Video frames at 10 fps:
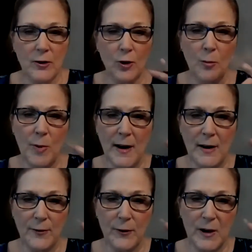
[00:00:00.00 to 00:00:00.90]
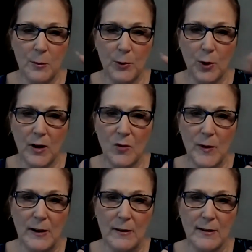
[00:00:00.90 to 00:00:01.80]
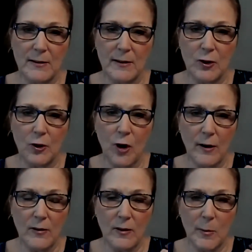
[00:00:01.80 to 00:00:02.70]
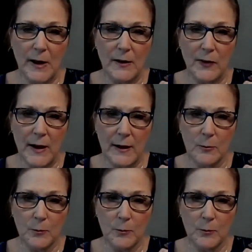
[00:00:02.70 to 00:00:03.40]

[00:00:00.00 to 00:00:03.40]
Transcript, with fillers: zero money for the employees because it doesn't cost them anything.